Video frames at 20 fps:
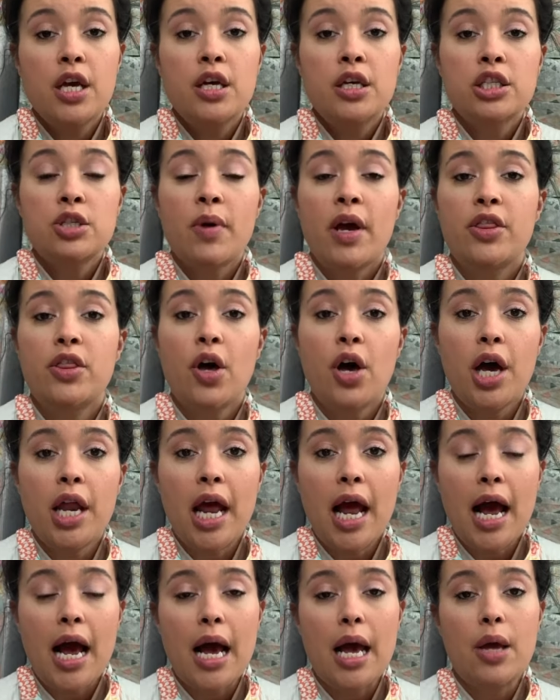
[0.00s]
So I thought
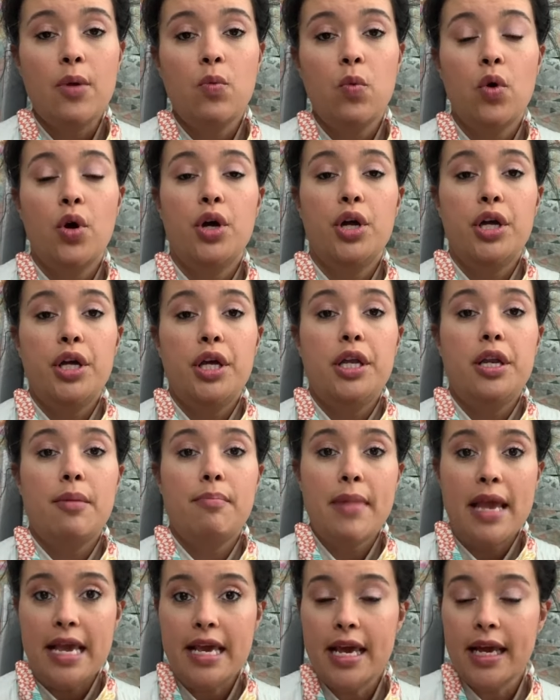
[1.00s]
I would
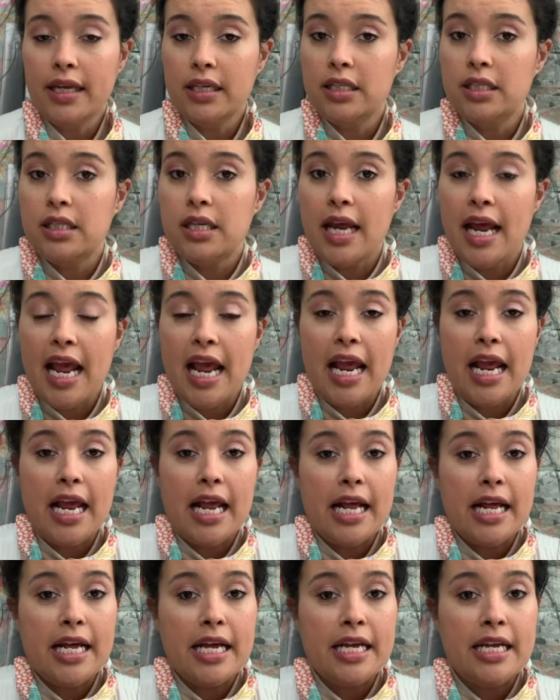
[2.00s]
make it
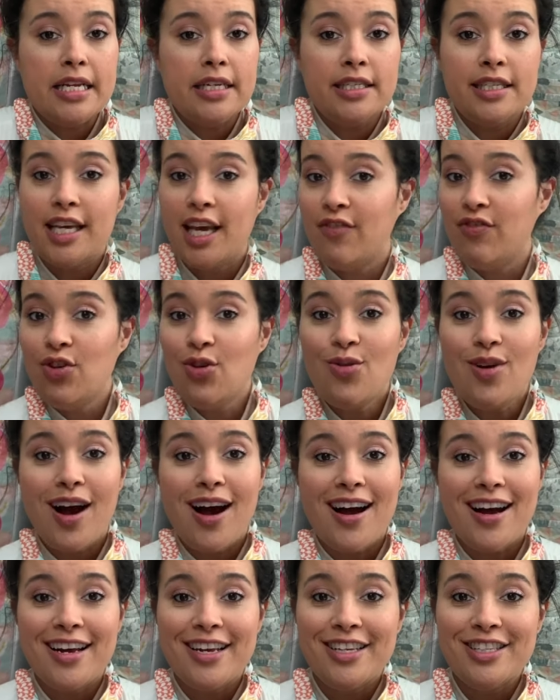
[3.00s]
and give you
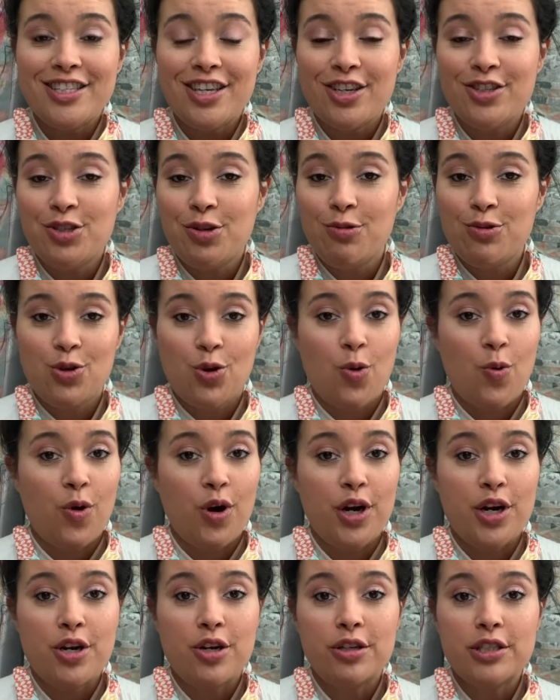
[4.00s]
guys a
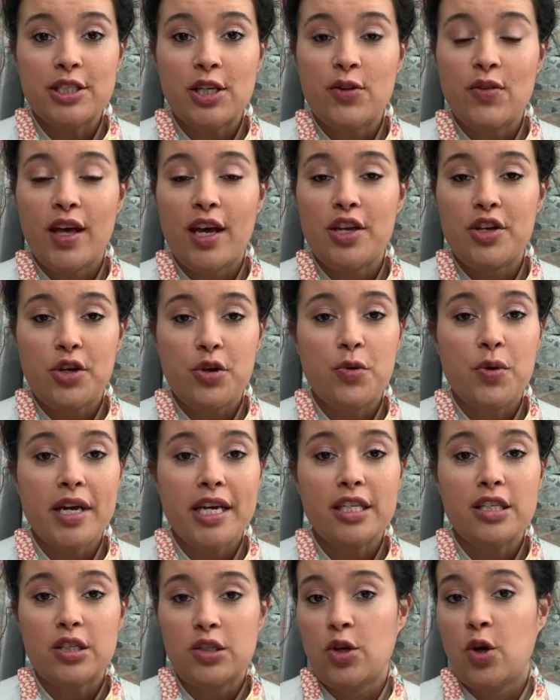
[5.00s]
tutorial so that you
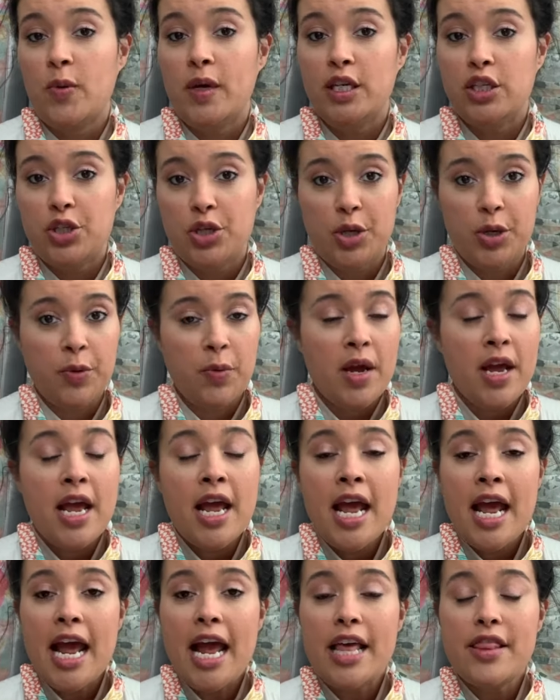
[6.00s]
can sew it too.
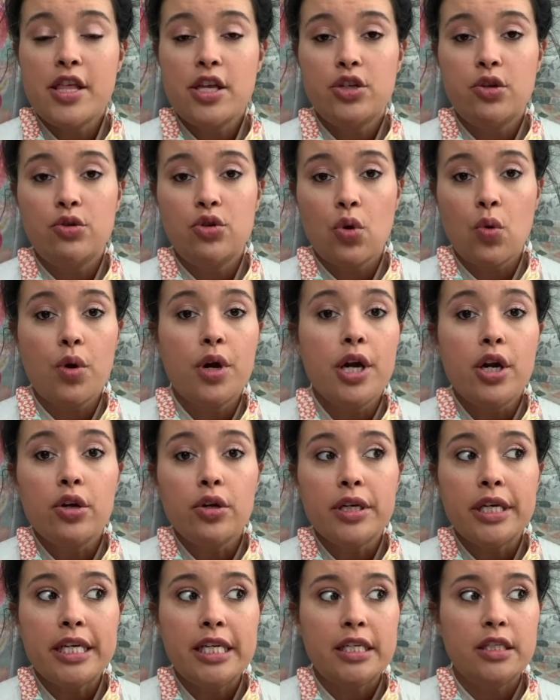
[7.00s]
And the
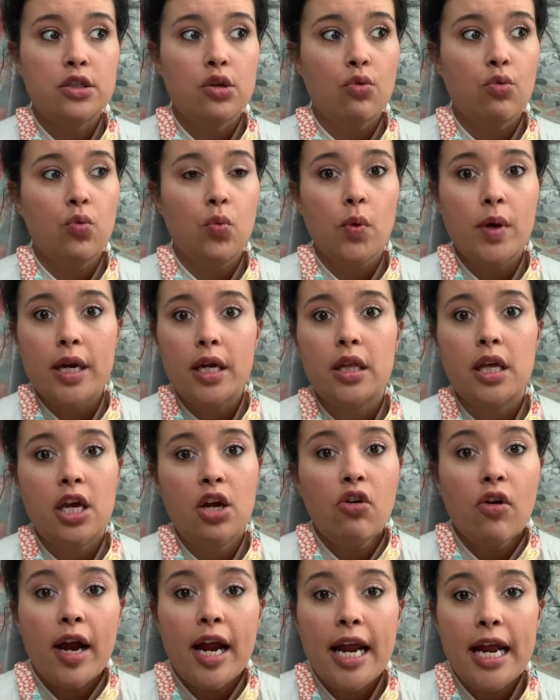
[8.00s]
tutorial is really
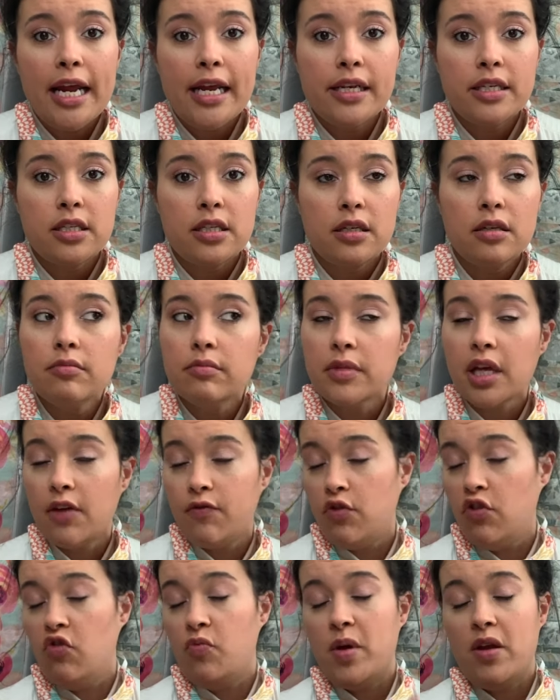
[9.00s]
great
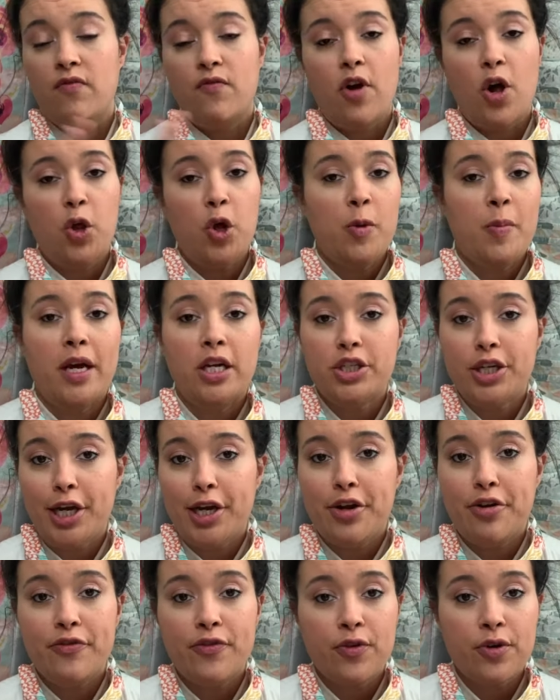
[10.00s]
if you've been following my
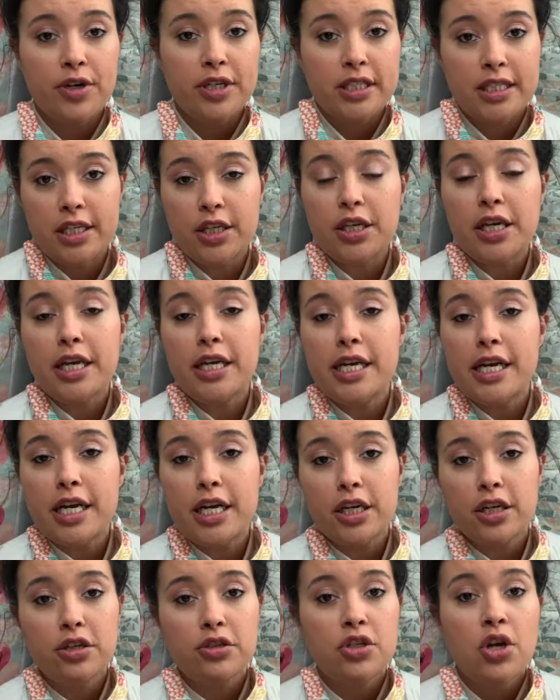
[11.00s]
channel for a zillion
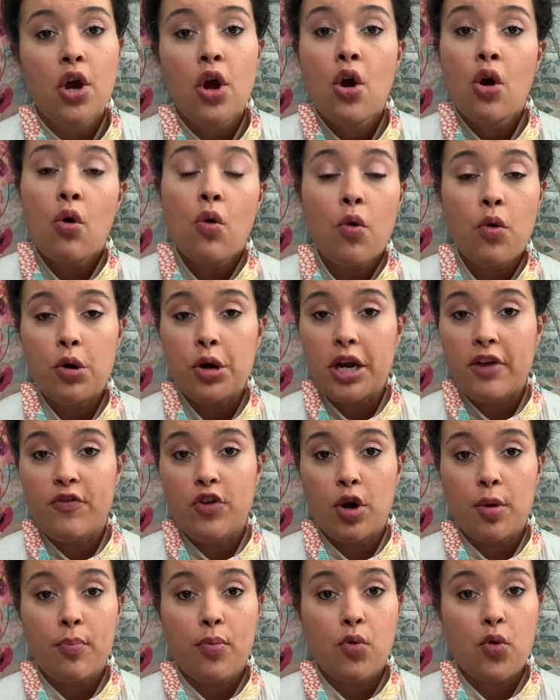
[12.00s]
years, or if
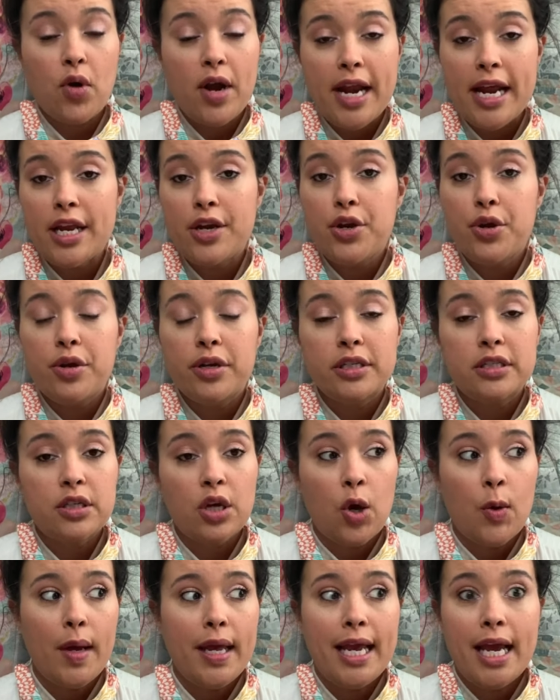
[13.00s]
you're brand new to
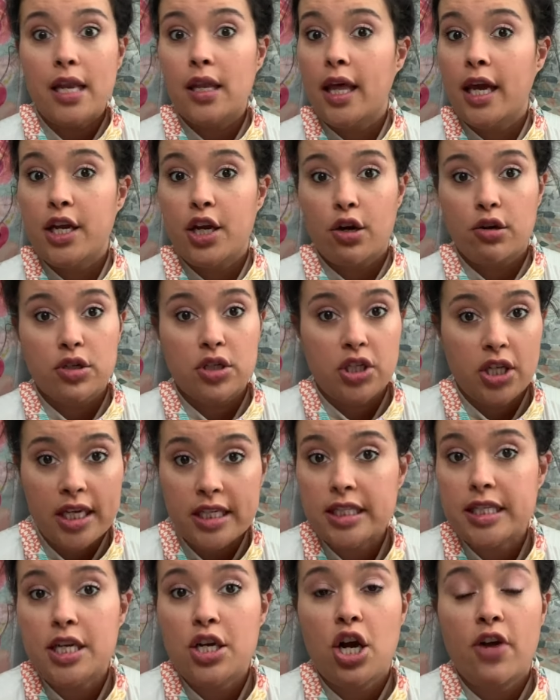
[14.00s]
sewing and like you're
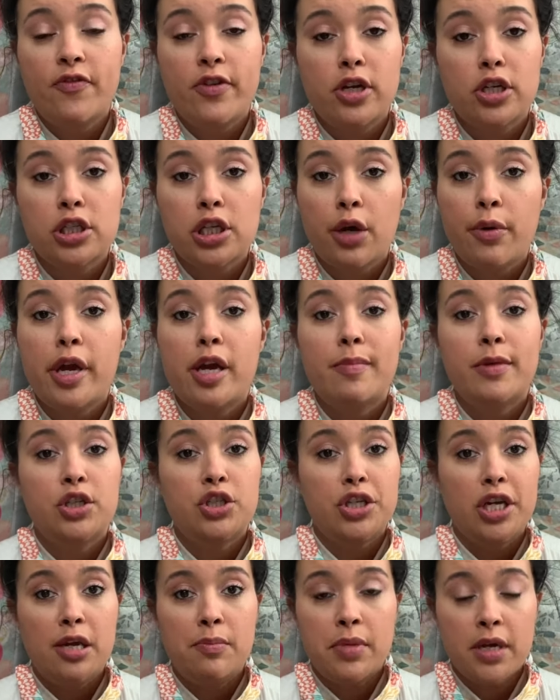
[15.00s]
dusting off your sewing
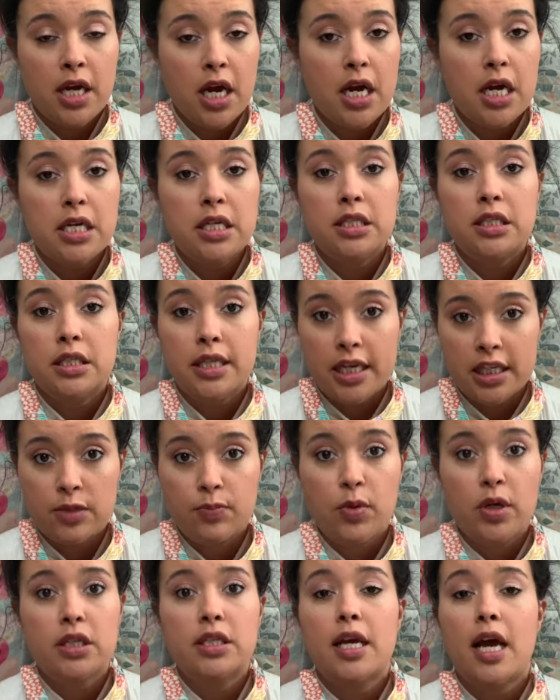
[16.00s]
machine because
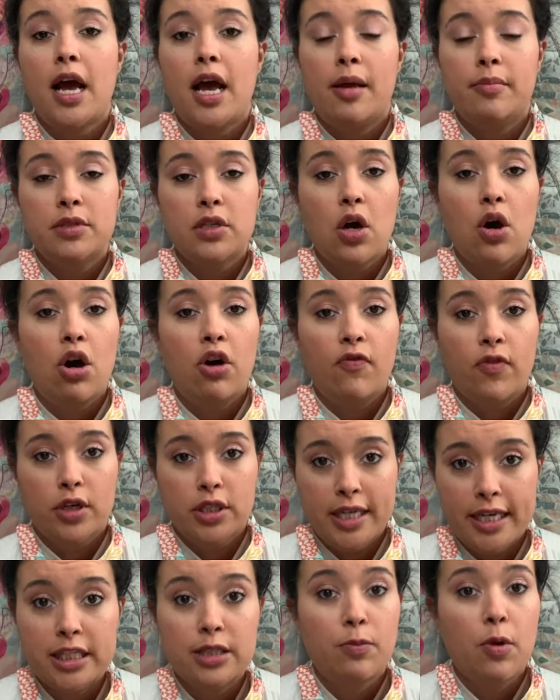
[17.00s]
desperate times call for
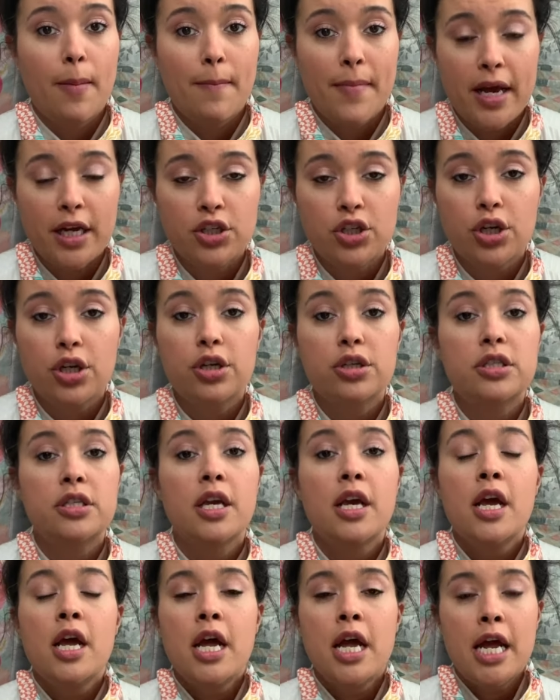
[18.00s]
desperate measures,
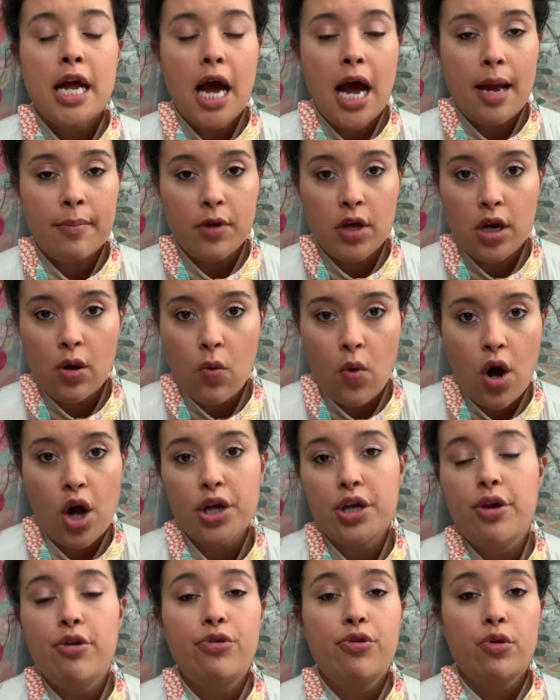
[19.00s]
I'm going to
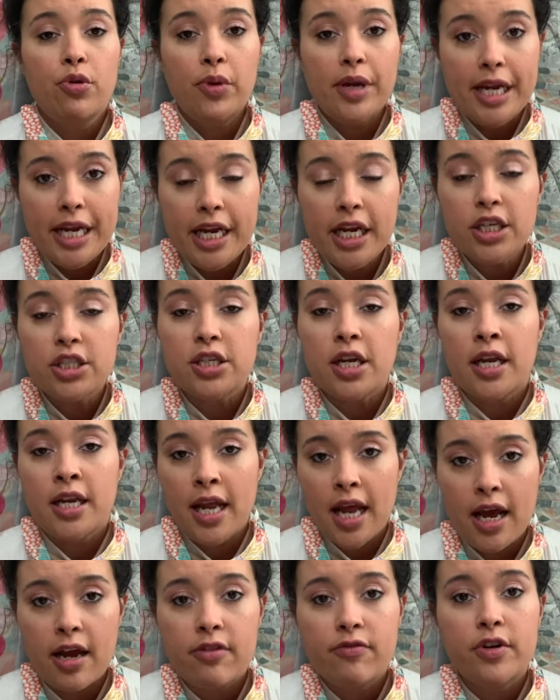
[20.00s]
walk you through each and
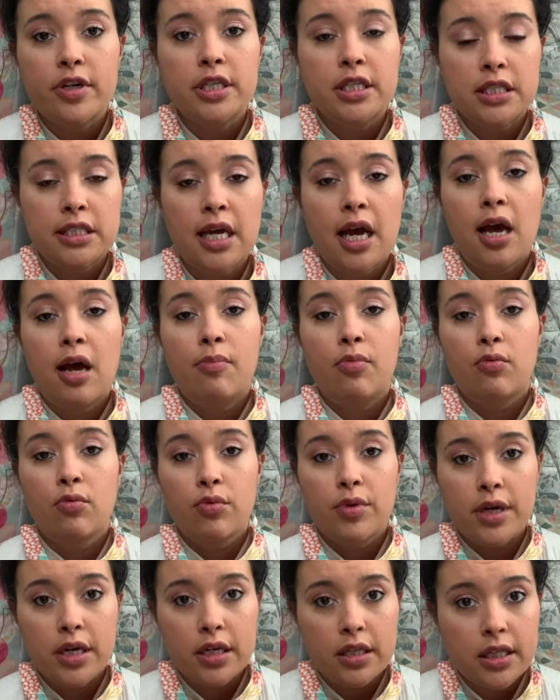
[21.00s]
every step
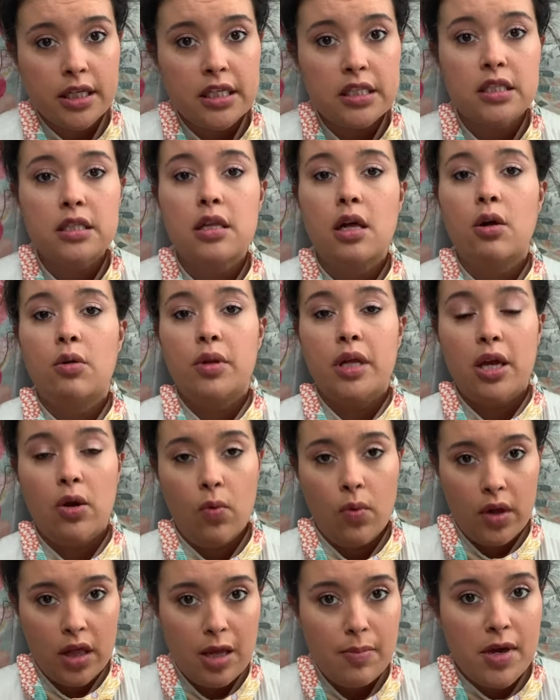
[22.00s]
really slowly,
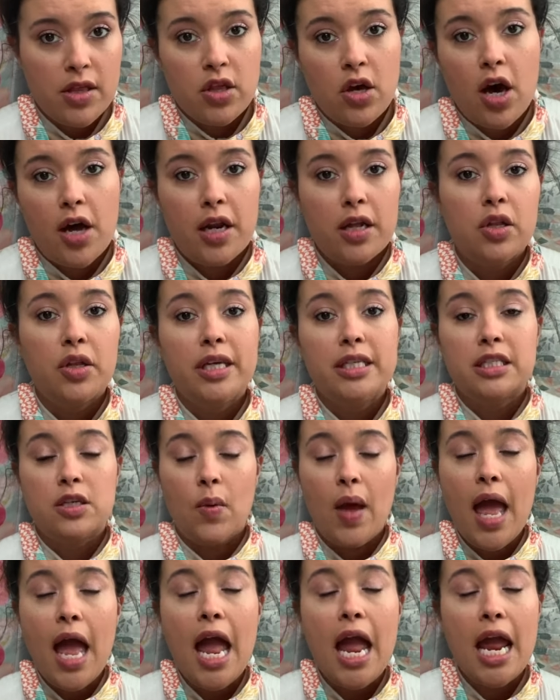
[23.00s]
really methodically, so
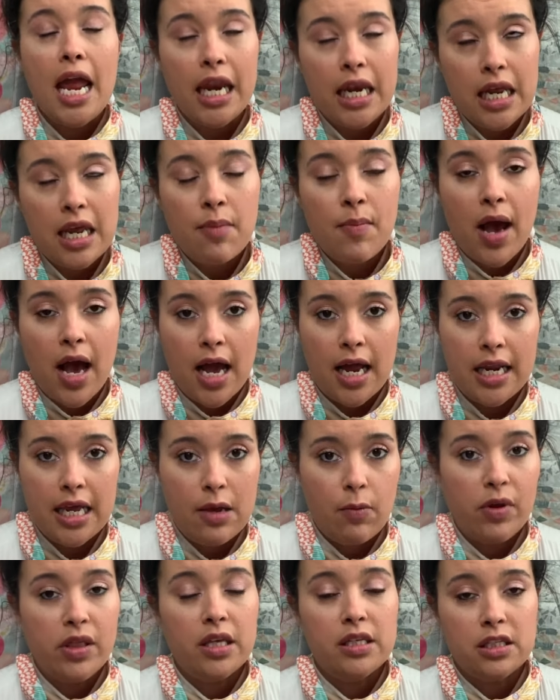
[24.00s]
anybody
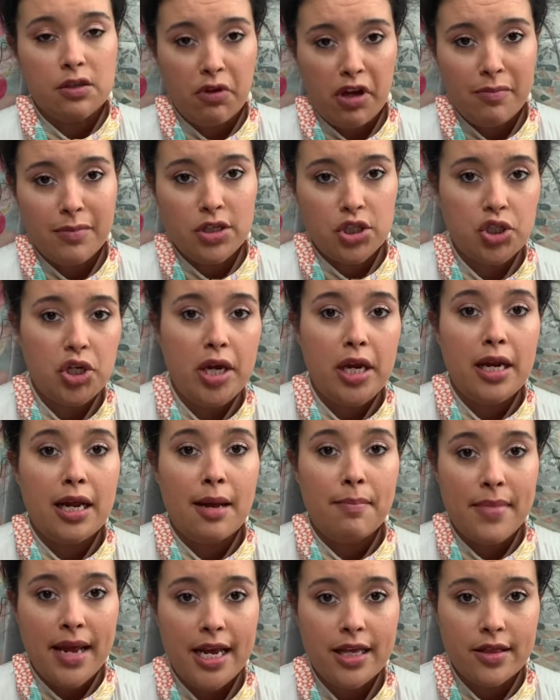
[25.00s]
with a sewing machine
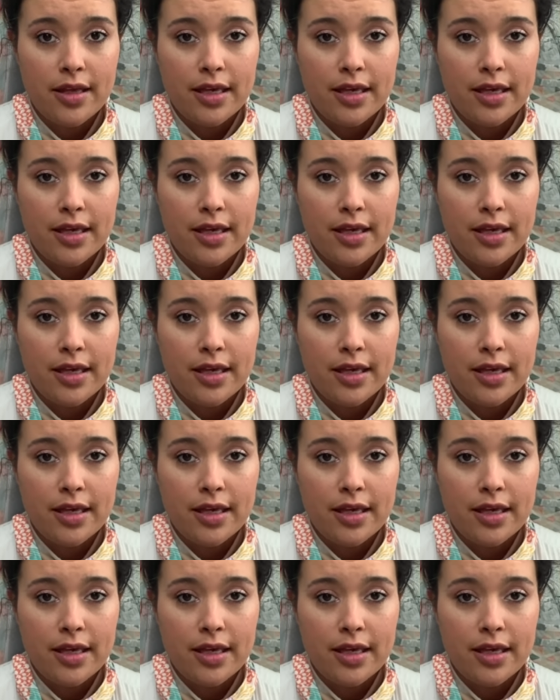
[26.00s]
can make